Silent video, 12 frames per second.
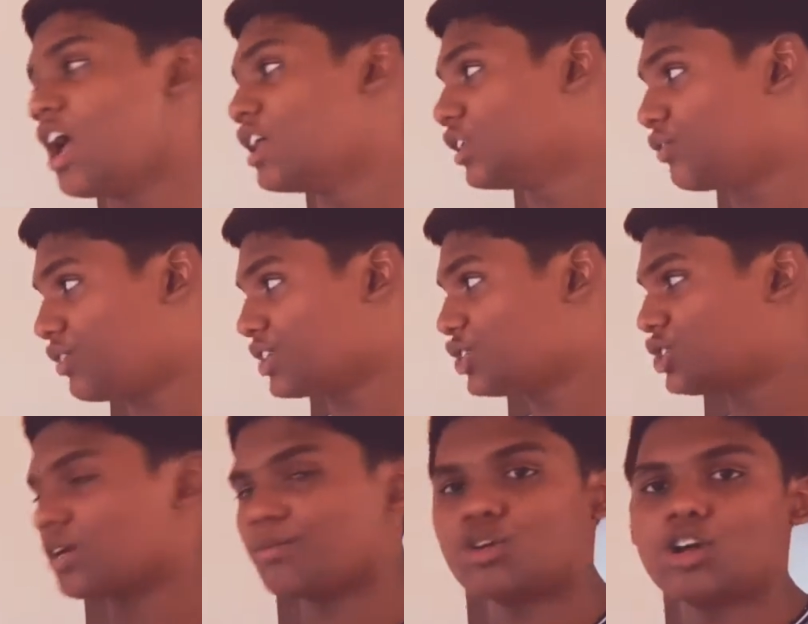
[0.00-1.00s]
The first
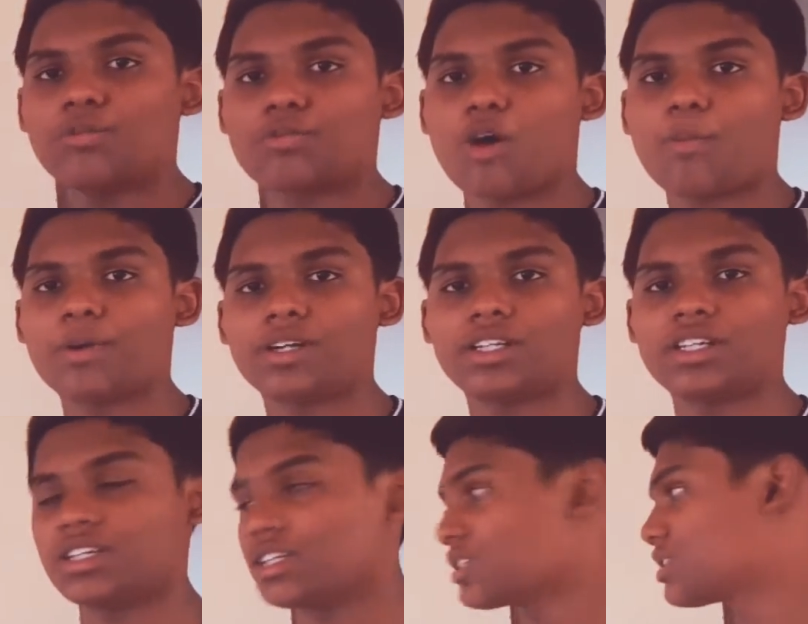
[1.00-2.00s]
chemical
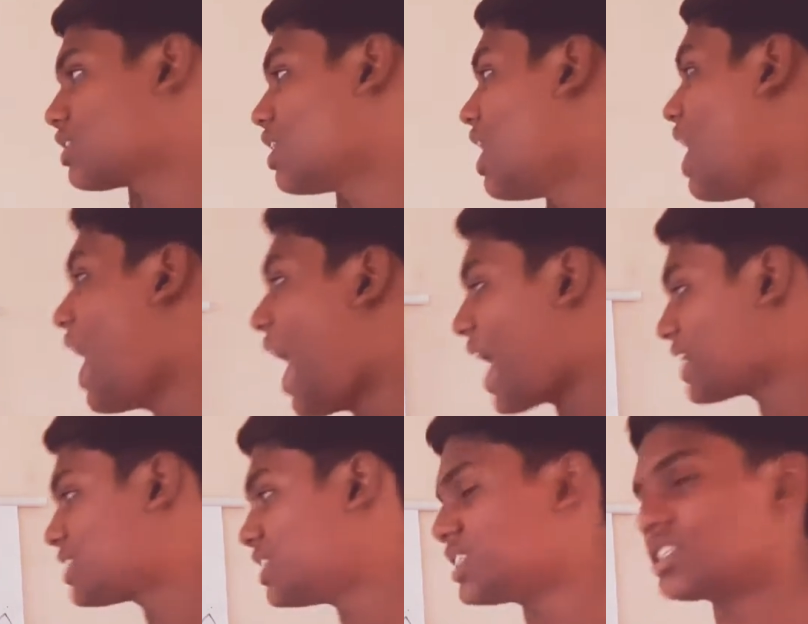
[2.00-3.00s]
property is
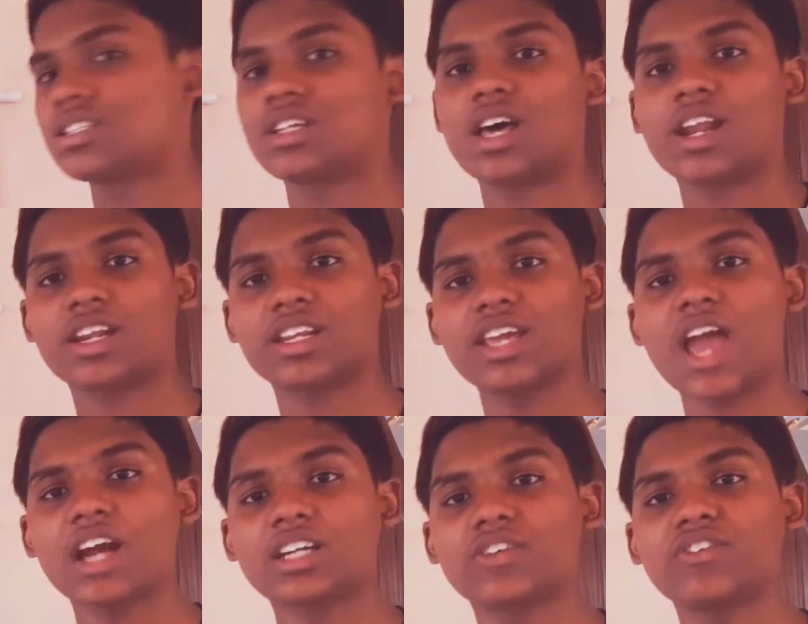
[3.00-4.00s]
acids
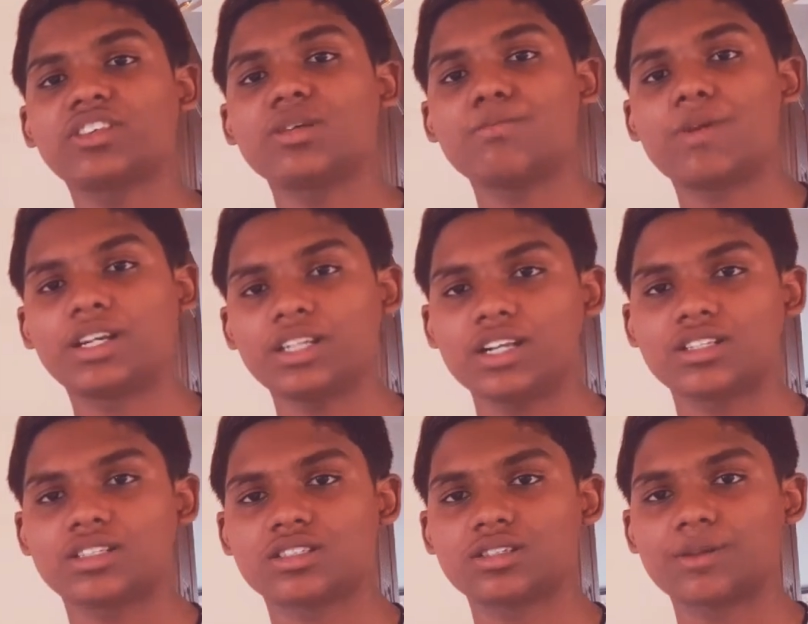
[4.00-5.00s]
react with the
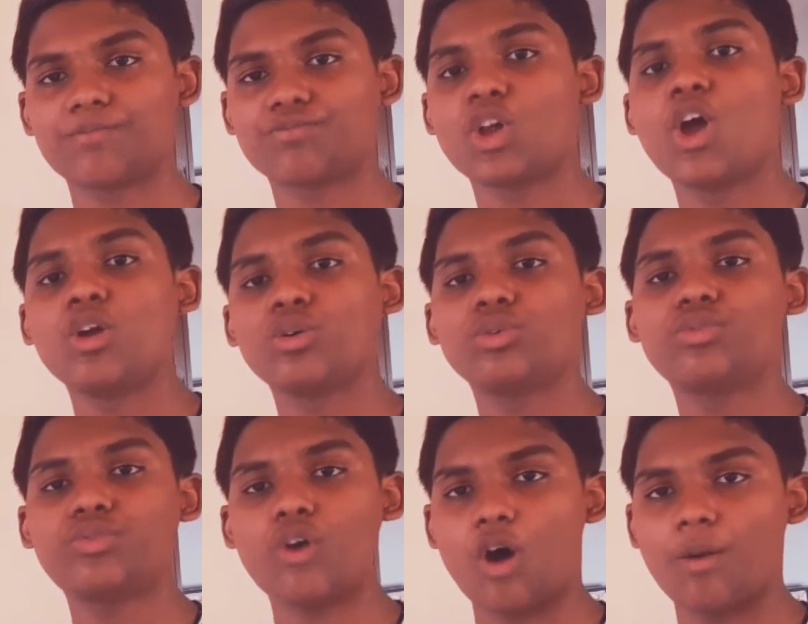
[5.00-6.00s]
metals to
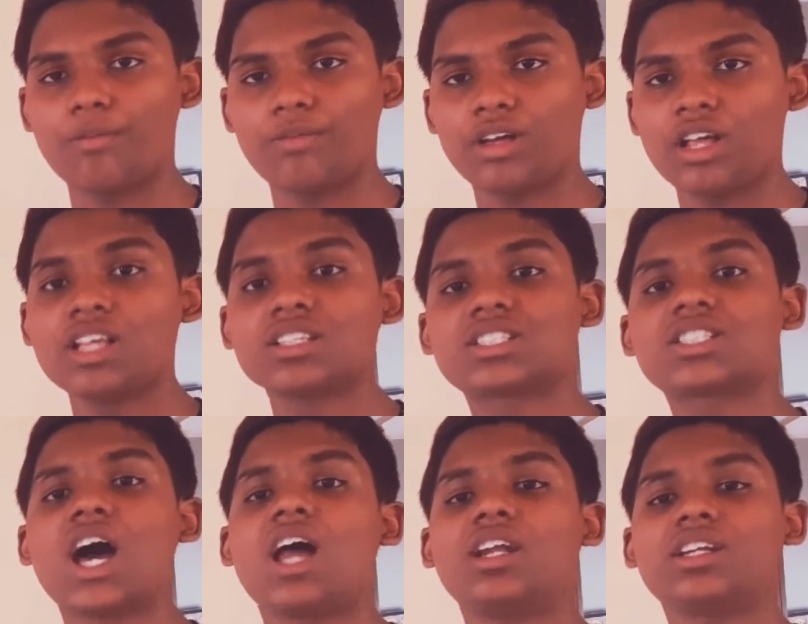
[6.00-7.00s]
form
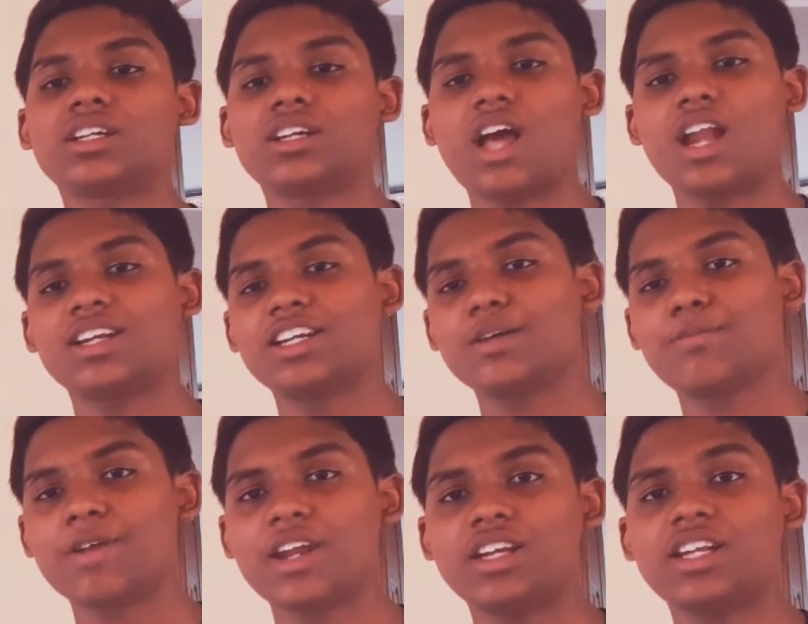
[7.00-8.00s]
salt and
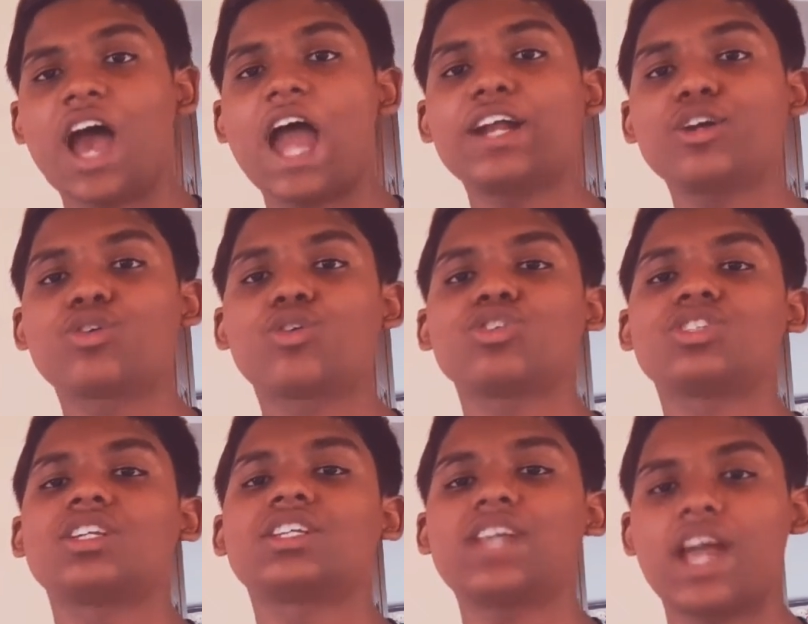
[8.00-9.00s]
liberate
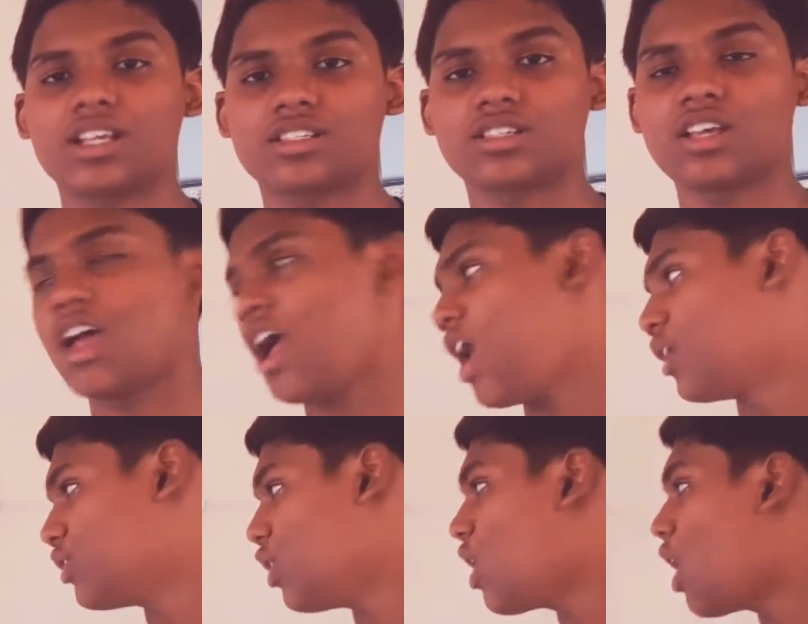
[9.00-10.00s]
hydrogen gas.
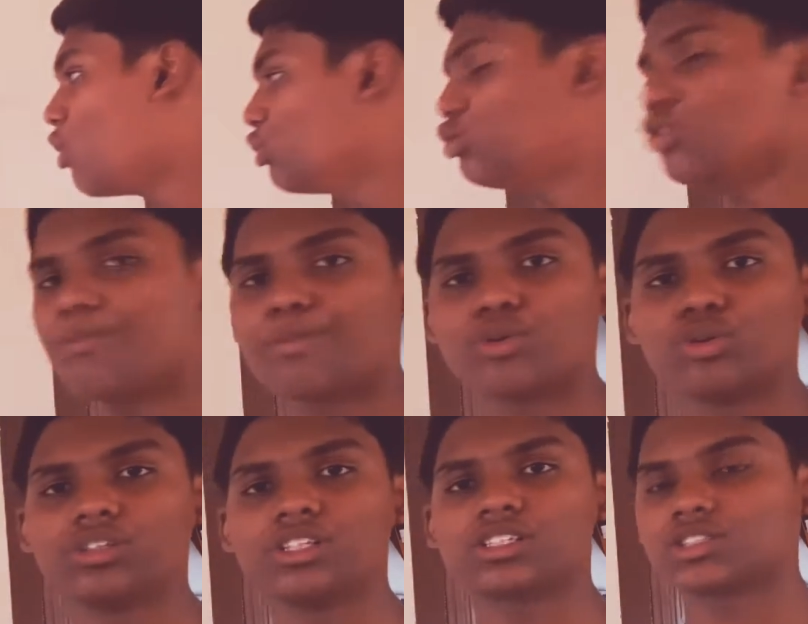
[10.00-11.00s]
Now how to prove this?